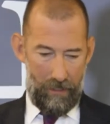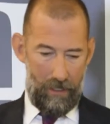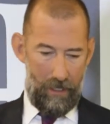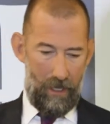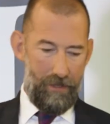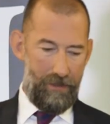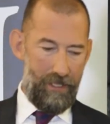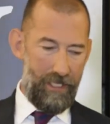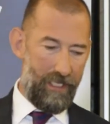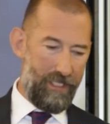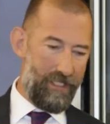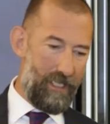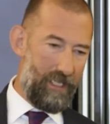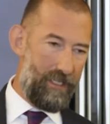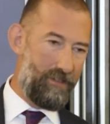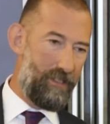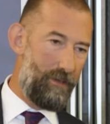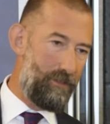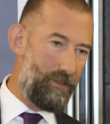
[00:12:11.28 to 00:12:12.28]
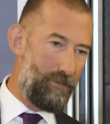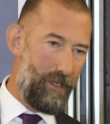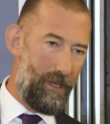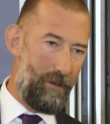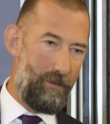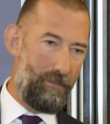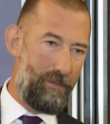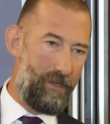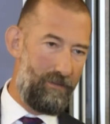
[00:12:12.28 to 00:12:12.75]
I think executive summaries have
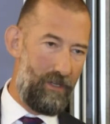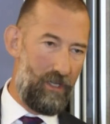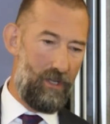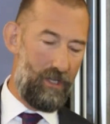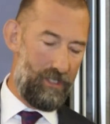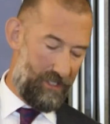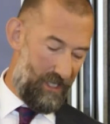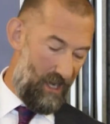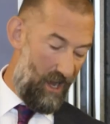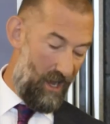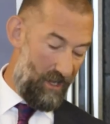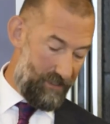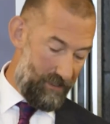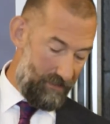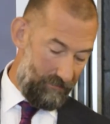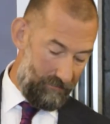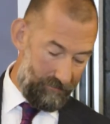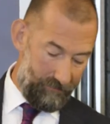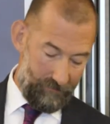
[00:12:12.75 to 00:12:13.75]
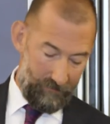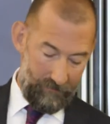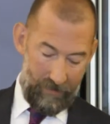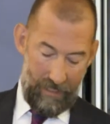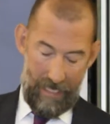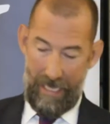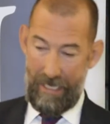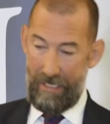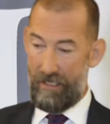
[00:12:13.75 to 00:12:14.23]
become a bit of a lost art
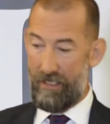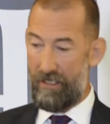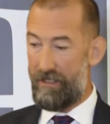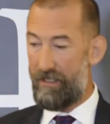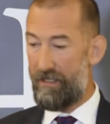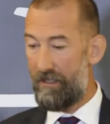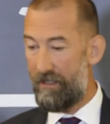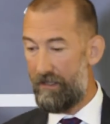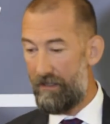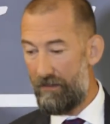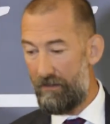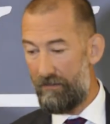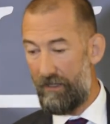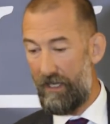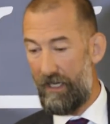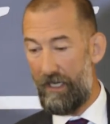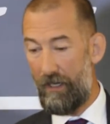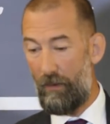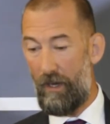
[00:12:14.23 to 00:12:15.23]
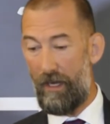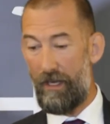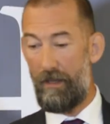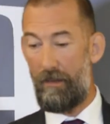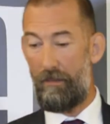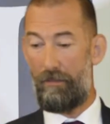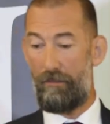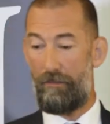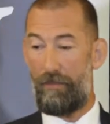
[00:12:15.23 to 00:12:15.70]
and really are one of
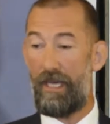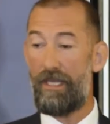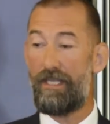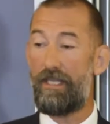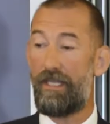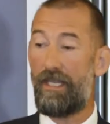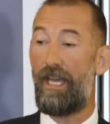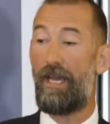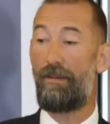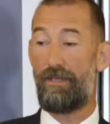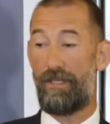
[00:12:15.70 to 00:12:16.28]
the best kept